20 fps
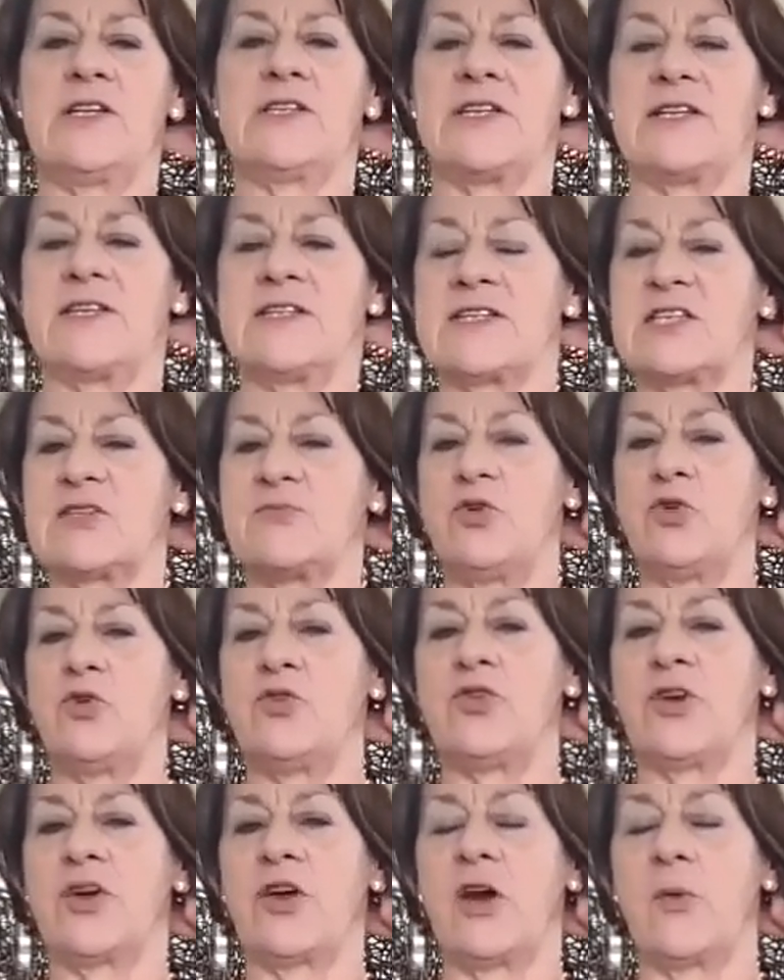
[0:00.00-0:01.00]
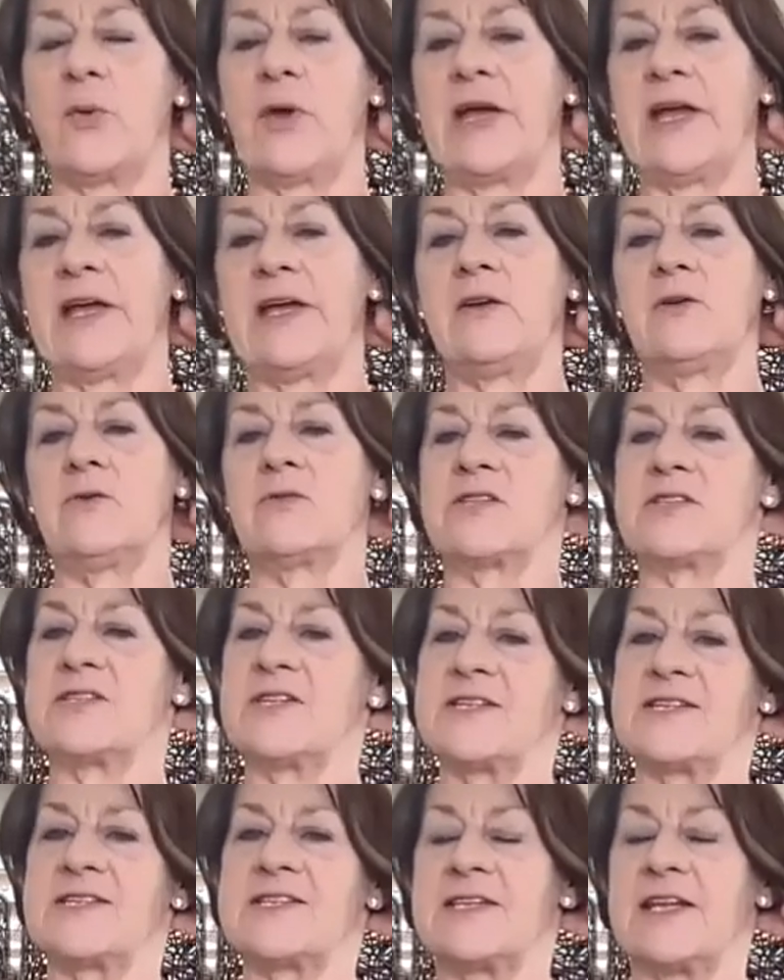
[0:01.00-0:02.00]
is it smoother going in or does
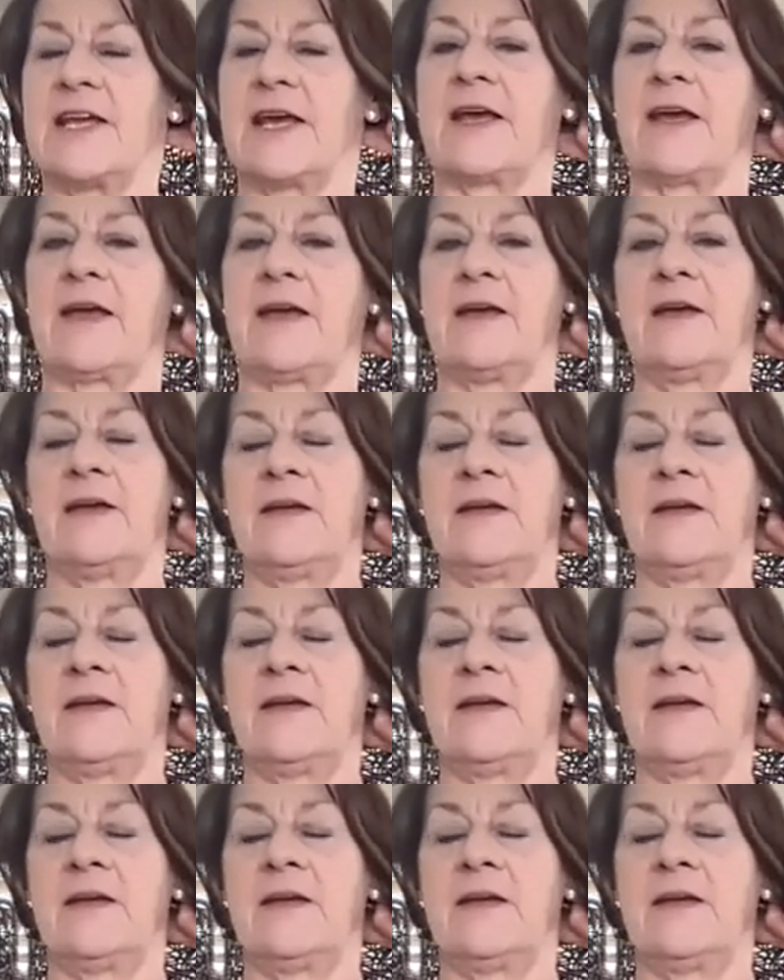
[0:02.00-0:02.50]
it stick